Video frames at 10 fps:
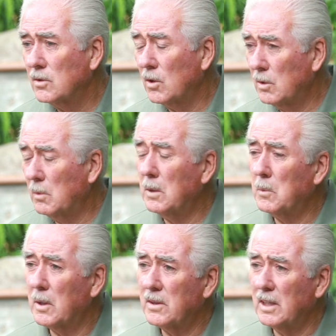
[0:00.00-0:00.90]
So you really
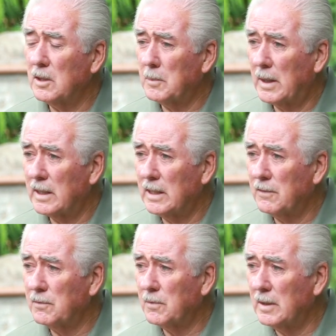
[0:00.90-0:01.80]
want to think about it.
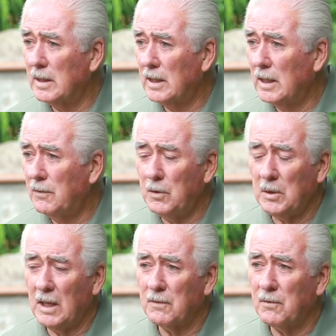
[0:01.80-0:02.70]
If you
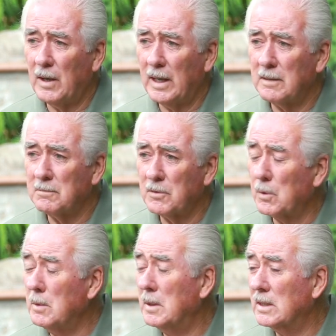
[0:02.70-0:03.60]
can't find
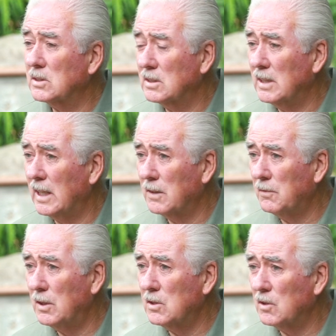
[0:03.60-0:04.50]
3 minutes a day to
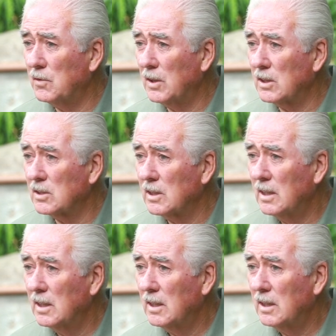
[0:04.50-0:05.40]
feed your fish,
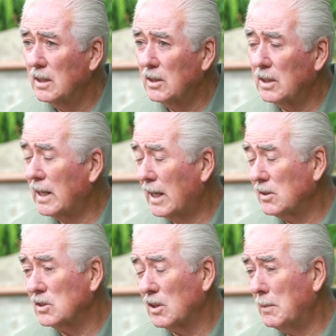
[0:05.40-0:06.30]
you got to
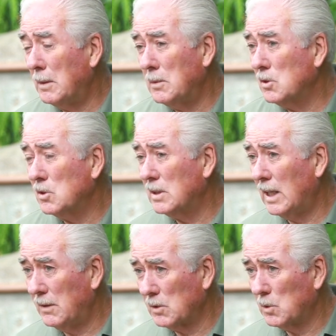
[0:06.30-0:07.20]
ask yourself, maybe you shouldn't
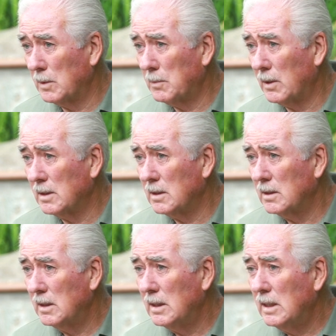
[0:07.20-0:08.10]
have a koi pond.
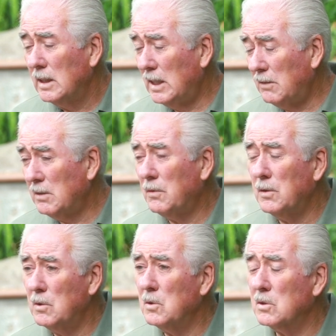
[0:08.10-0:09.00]
Even if
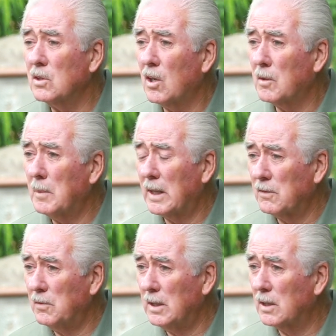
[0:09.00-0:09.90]
you're using an
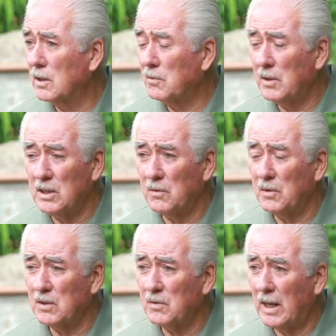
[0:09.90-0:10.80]
automatic feeder to feed your
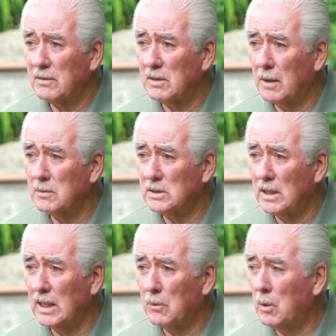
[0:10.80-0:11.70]
fish 5 times a
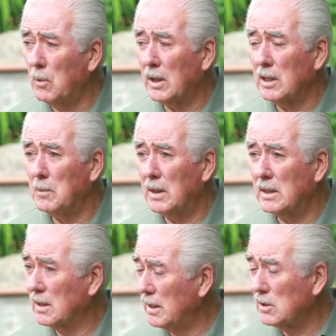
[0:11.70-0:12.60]
day, we
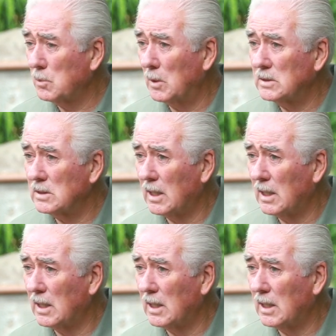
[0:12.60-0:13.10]
recommend at least once a